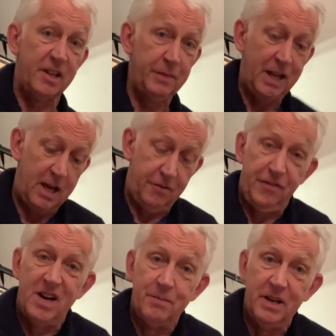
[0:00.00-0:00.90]
A bit like a
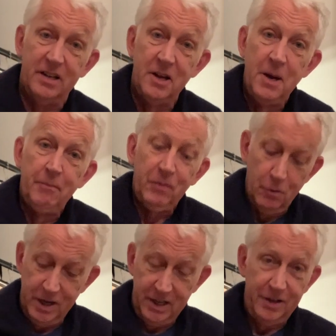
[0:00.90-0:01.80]
Firebird, where,
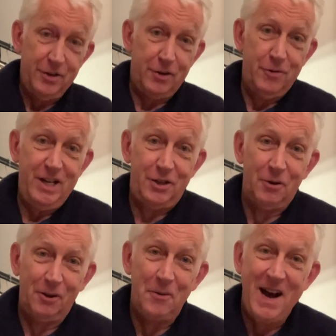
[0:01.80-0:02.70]
you know, you can reach all
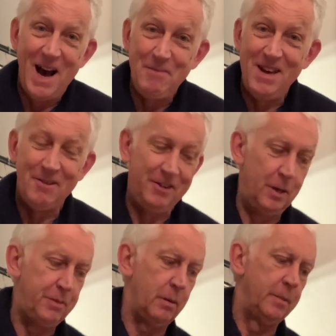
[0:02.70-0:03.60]
the way up here with no
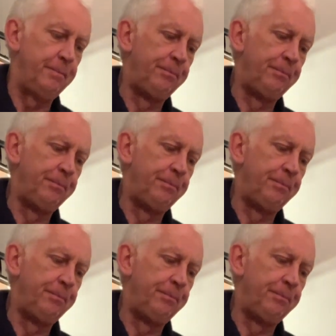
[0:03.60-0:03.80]
problem.